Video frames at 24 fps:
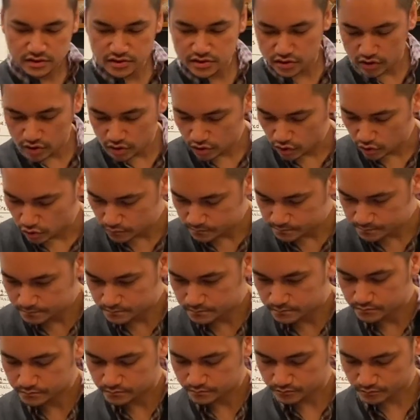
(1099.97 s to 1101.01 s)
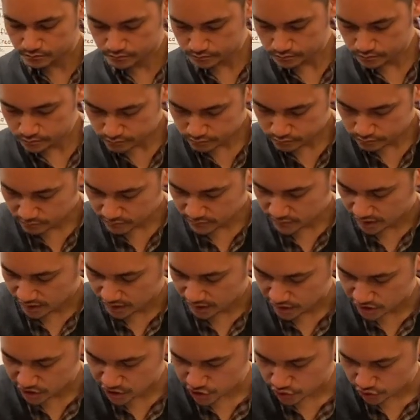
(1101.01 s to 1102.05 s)
So, I'm
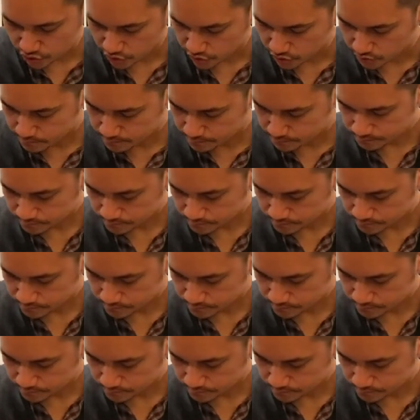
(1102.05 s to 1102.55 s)
gonna show you.